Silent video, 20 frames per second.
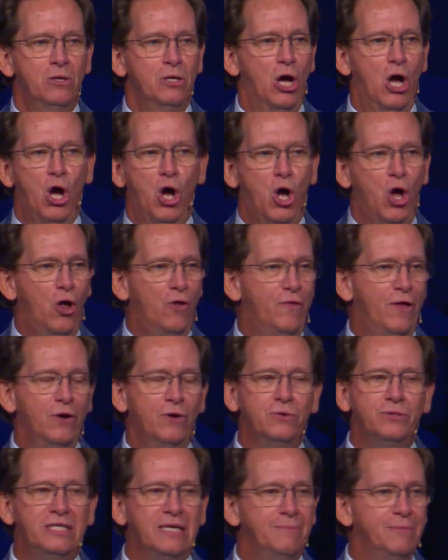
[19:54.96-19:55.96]
All
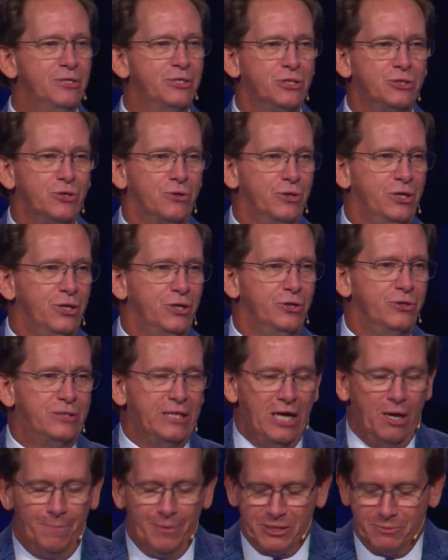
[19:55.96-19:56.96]
those images are used
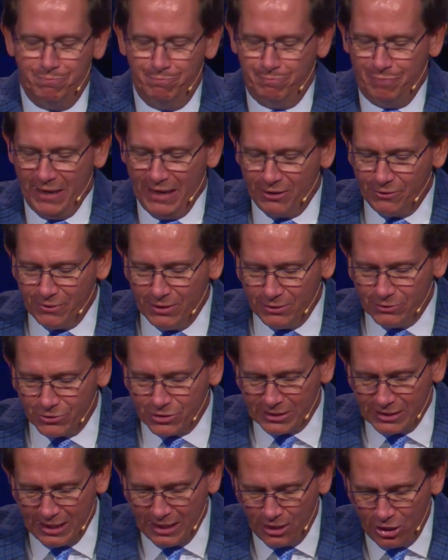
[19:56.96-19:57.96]
to help us better
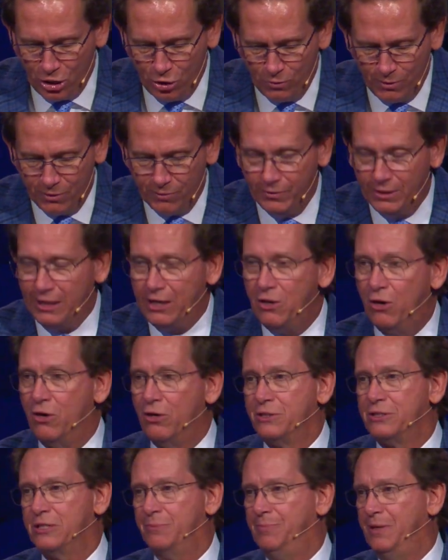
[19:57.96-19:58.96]
understand who we really
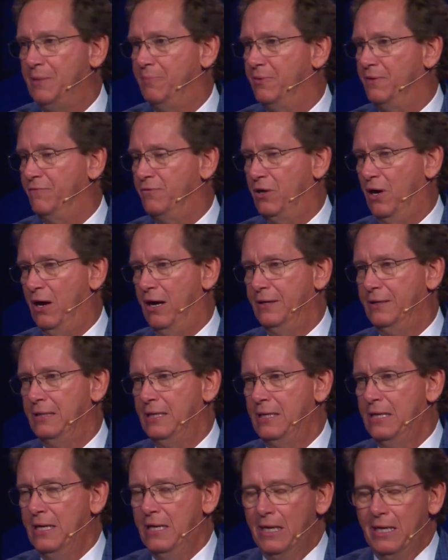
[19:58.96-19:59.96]
are as the people of God.
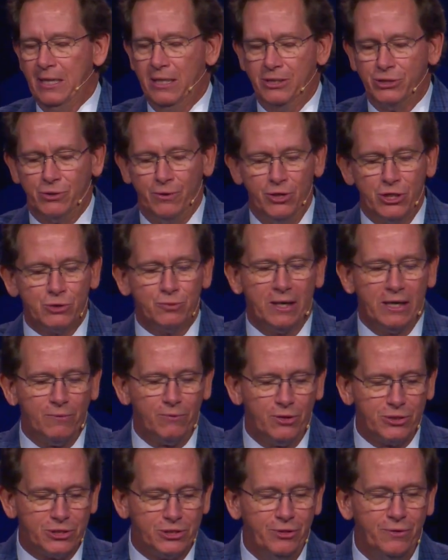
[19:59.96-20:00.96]
So here's what I
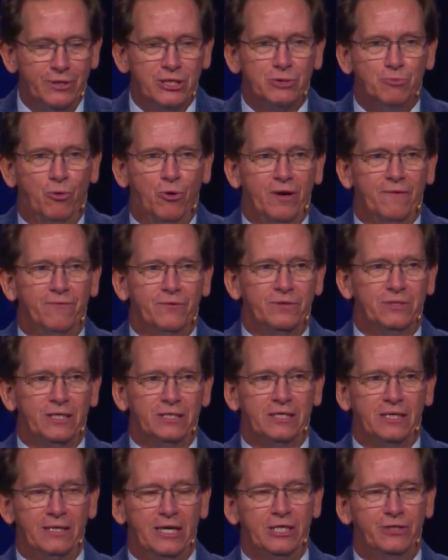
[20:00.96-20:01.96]
want us to do this morning for
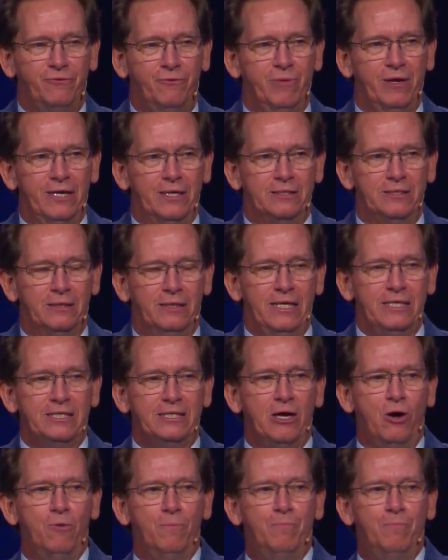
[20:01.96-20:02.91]
just the next few minutes. Let's go